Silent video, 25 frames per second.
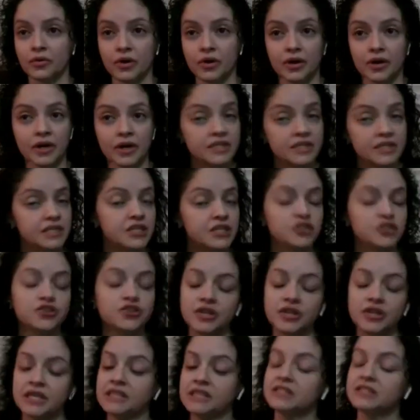or a
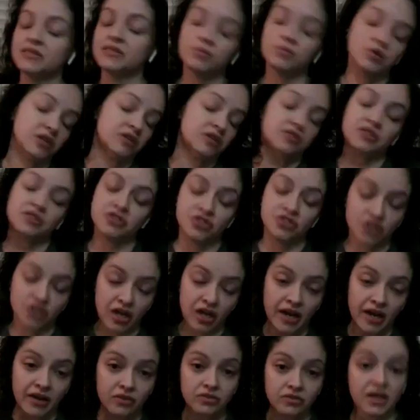teacher hit someone else's
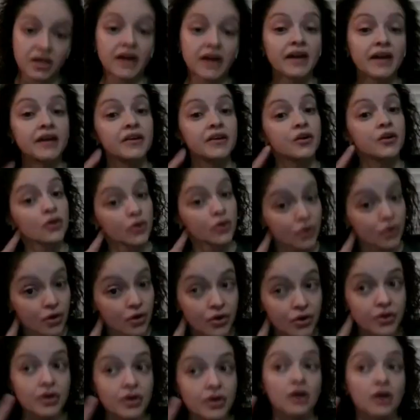child. I
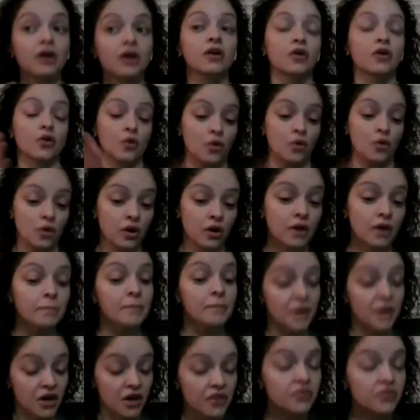heard a
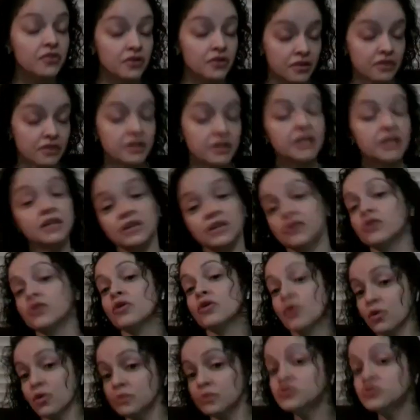mother hitting
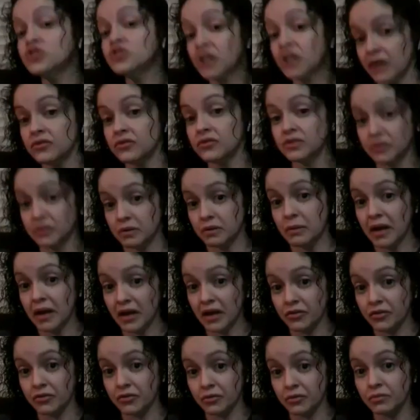her own child in the
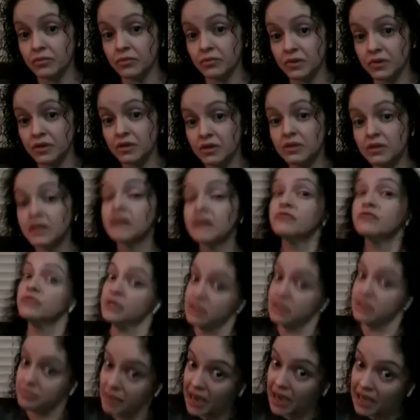bathroom, like
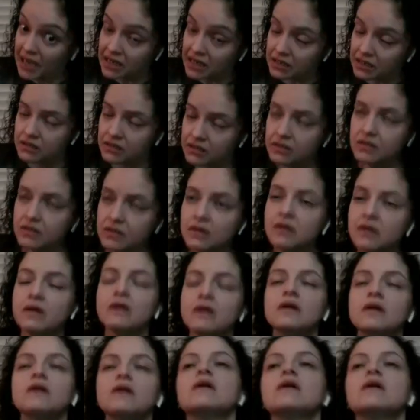really badly.
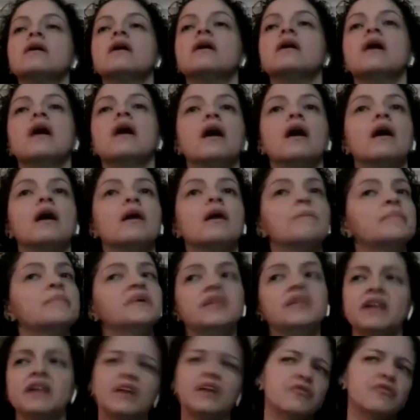
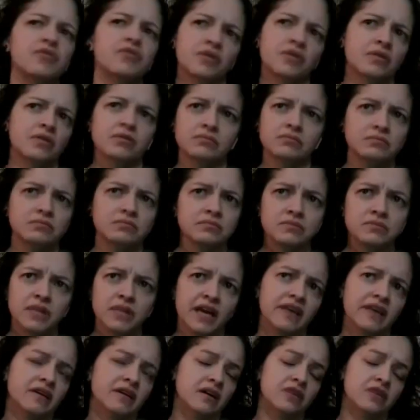But never
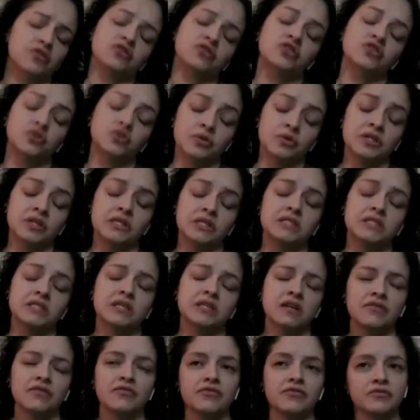like other stories
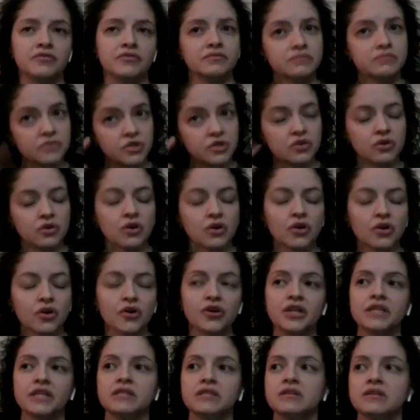that I've
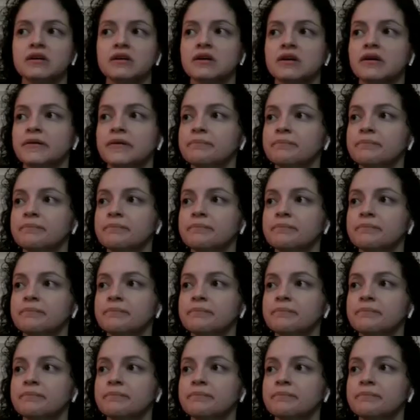heard. And